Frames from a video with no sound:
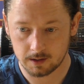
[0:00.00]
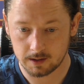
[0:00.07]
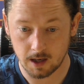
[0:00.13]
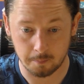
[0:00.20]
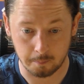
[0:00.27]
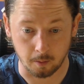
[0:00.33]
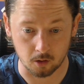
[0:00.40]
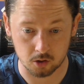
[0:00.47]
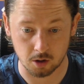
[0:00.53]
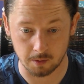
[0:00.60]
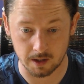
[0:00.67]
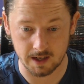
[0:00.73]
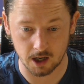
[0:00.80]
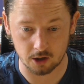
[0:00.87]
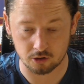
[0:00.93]
Yeah,
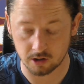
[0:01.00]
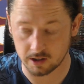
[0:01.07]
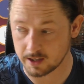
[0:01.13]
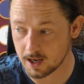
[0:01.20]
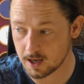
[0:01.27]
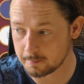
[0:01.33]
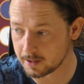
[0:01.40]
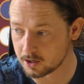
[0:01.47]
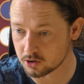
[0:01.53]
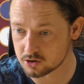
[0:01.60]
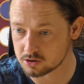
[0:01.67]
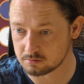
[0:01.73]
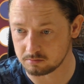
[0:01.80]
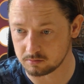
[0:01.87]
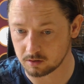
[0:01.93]
possibly naturally, yeah,
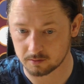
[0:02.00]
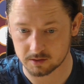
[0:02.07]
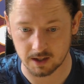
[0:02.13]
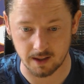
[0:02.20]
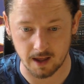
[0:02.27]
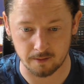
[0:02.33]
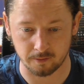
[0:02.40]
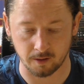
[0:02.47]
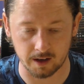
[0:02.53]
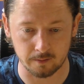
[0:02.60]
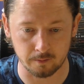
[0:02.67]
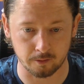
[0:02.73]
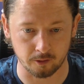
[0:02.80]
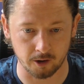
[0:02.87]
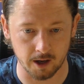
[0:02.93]
because see, they're
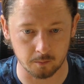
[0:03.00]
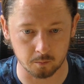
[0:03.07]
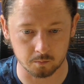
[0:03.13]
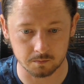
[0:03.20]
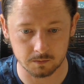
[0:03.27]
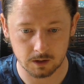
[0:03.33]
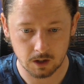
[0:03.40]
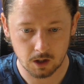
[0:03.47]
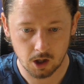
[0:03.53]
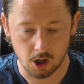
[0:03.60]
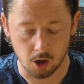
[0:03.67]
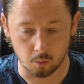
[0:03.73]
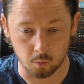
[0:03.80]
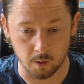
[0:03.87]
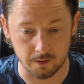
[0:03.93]
fighting for it
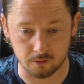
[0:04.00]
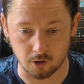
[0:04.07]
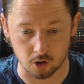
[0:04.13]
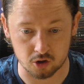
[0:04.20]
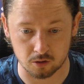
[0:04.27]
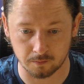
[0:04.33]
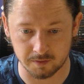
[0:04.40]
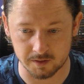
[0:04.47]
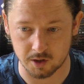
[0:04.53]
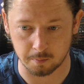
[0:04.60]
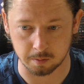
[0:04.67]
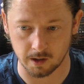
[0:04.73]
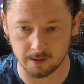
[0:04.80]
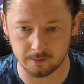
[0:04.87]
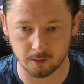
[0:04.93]
and we've got something to
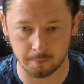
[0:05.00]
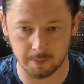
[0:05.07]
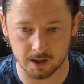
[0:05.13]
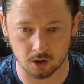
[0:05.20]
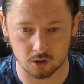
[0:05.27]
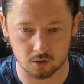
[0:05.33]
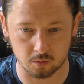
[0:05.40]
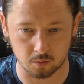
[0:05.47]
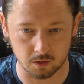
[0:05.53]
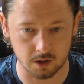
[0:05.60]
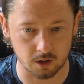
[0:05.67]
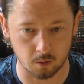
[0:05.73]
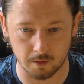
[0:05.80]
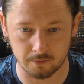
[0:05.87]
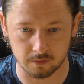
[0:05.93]
play for, because, you
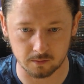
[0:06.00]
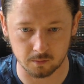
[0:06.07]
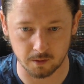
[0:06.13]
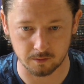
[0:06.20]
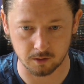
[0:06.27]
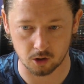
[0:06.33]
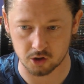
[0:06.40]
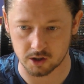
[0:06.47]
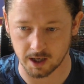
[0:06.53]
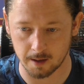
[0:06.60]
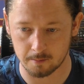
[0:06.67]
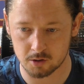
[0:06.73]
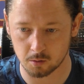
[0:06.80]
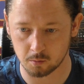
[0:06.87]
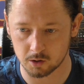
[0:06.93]
know, we've lost
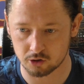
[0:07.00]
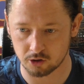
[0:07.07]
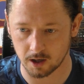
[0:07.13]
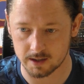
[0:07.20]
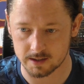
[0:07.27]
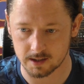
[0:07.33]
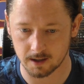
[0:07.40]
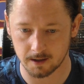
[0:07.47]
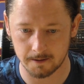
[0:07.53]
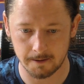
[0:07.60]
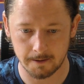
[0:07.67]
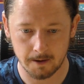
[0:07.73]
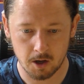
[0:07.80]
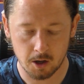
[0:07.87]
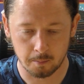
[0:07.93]
games and we're trying to
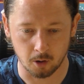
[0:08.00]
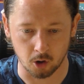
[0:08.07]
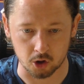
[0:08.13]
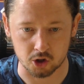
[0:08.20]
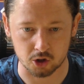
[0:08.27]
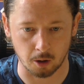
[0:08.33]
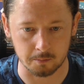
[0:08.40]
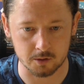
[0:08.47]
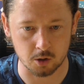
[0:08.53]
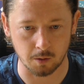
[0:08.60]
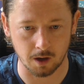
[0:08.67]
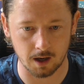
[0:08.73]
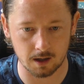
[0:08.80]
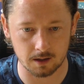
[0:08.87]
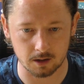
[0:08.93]
put a stop
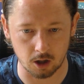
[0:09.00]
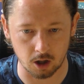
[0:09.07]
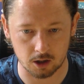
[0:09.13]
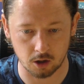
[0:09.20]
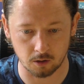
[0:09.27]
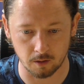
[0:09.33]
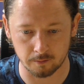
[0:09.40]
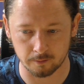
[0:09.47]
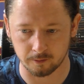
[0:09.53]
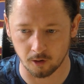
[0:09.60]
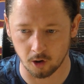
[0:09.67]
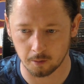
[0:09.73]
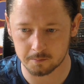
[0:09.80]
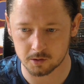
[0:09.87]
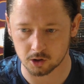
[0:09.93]
to our current form.